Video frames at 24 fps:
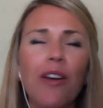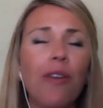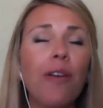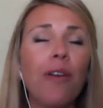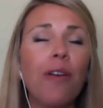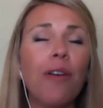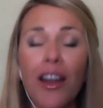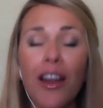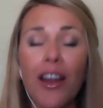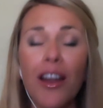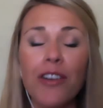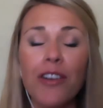
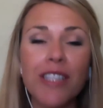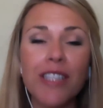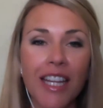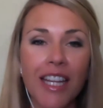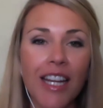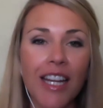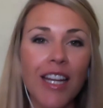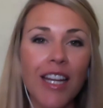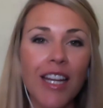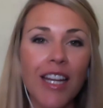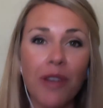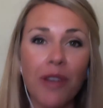
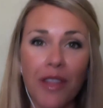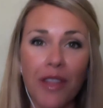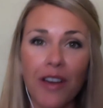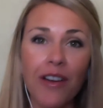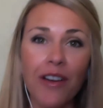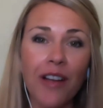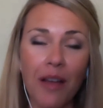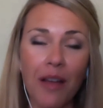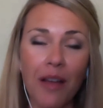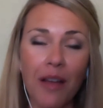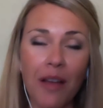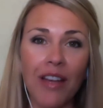understanding where they're
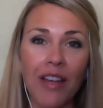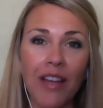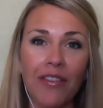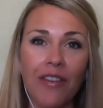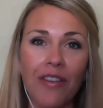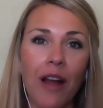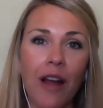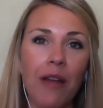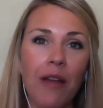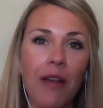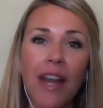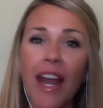coming
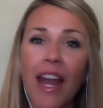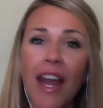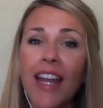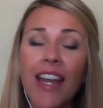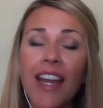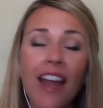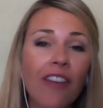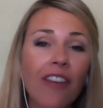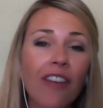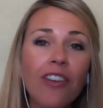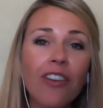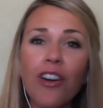from. And I
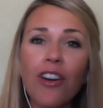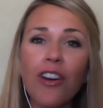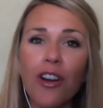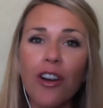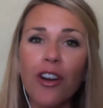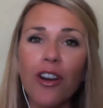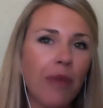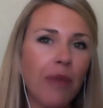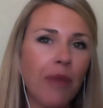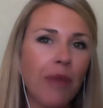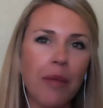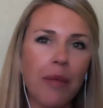never
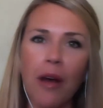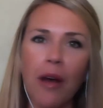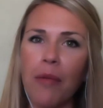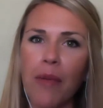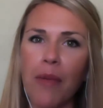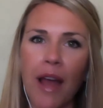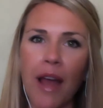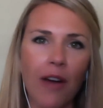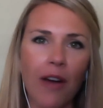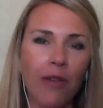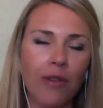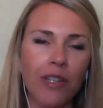heard my mom
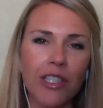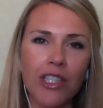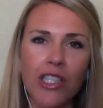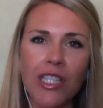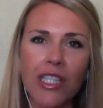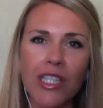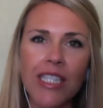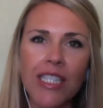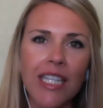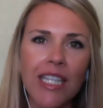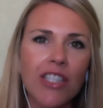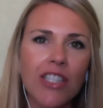out when she
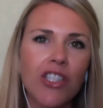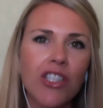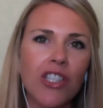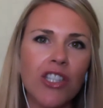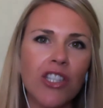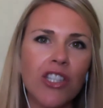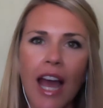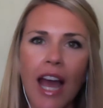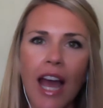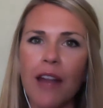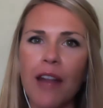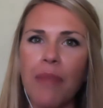said she
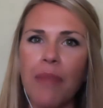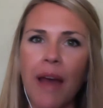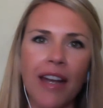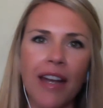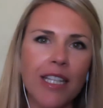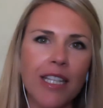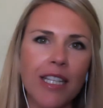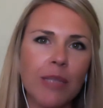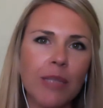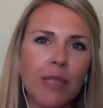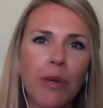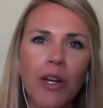had a bad
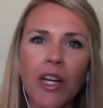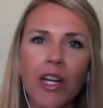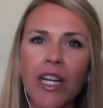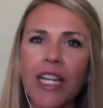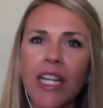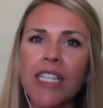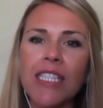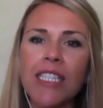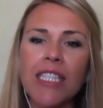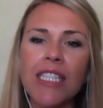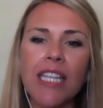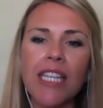
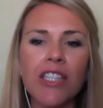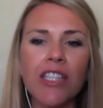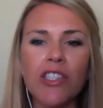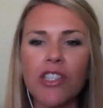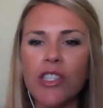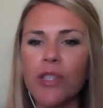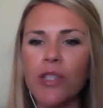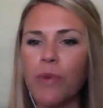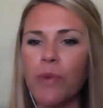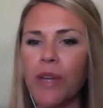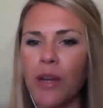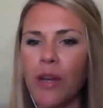experience. It
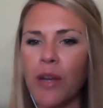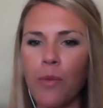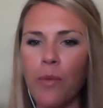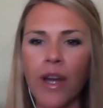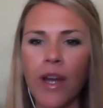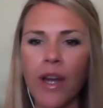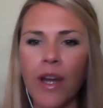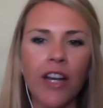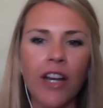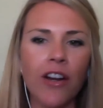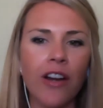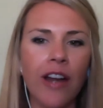just went in
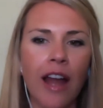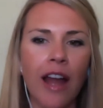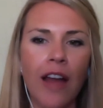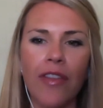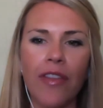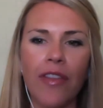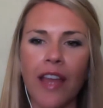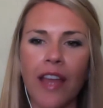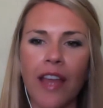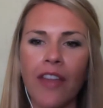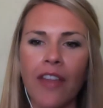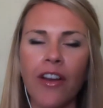one ear and out
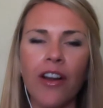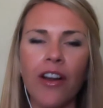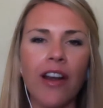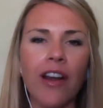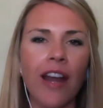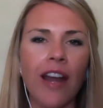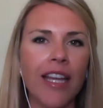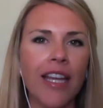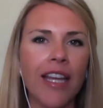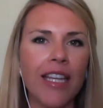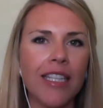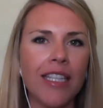the other, and
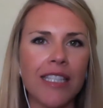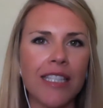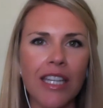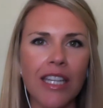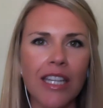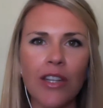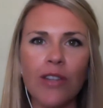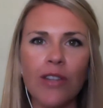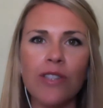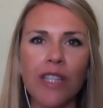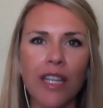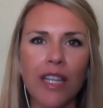I
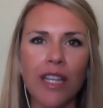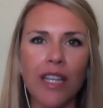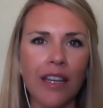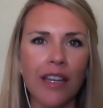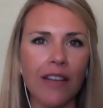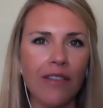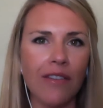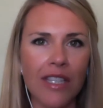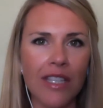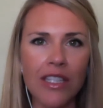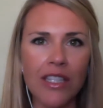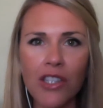continued to
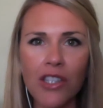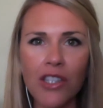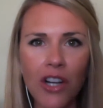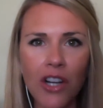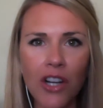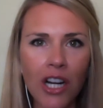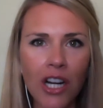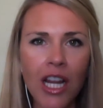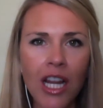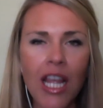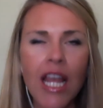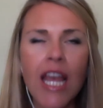convince
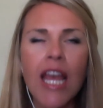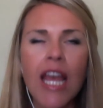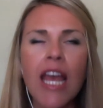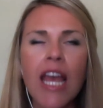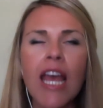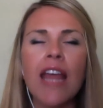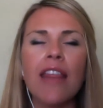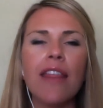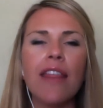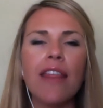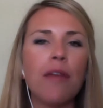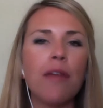her
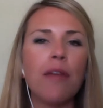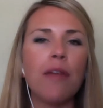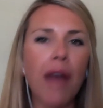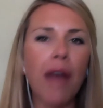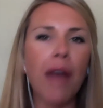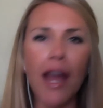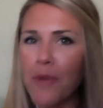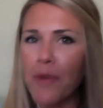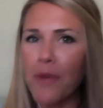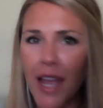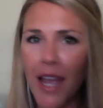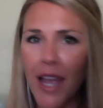that
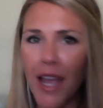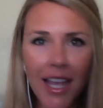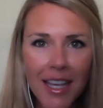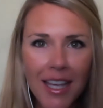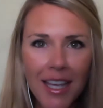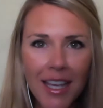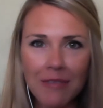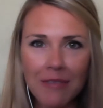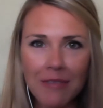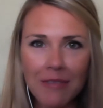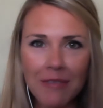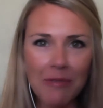my way
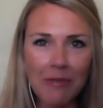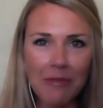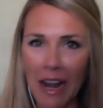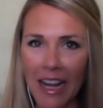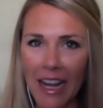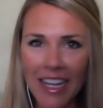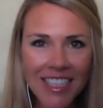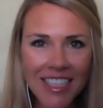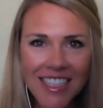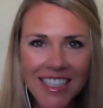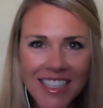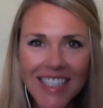was
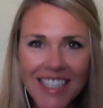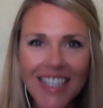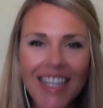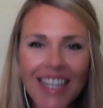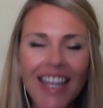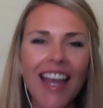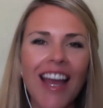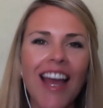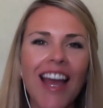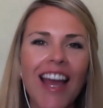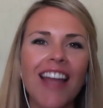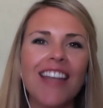right,
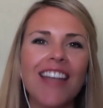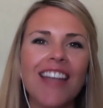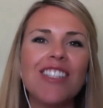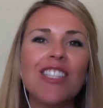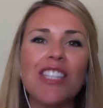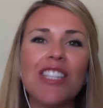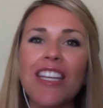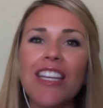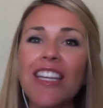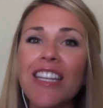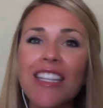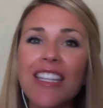and
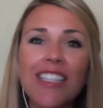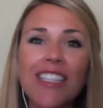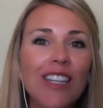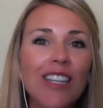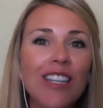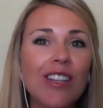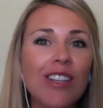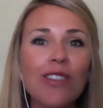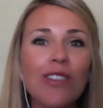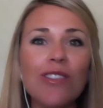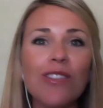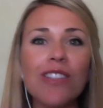she
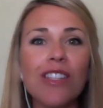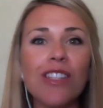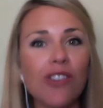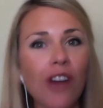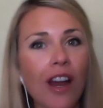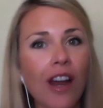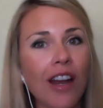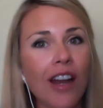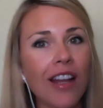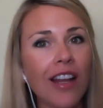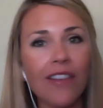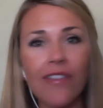continued to
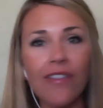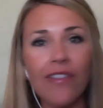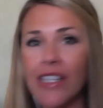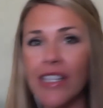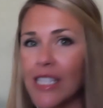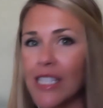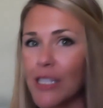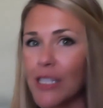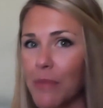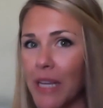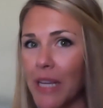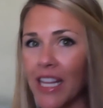try to
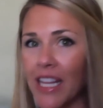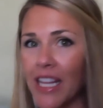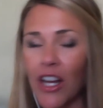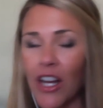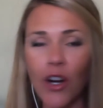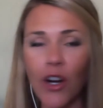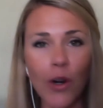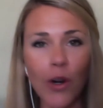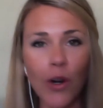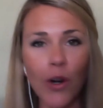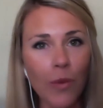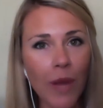convince me that
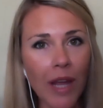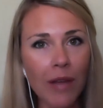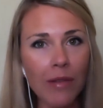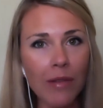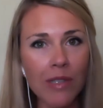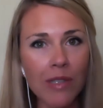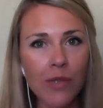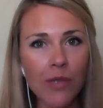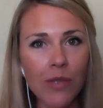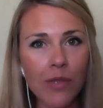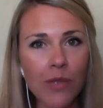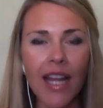her way
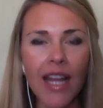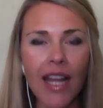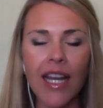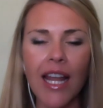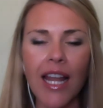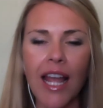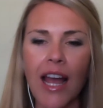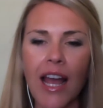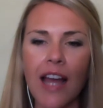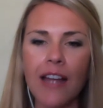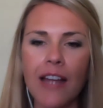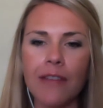was right.
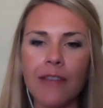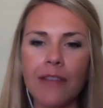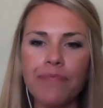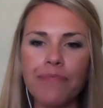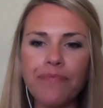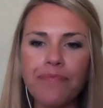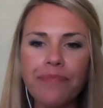And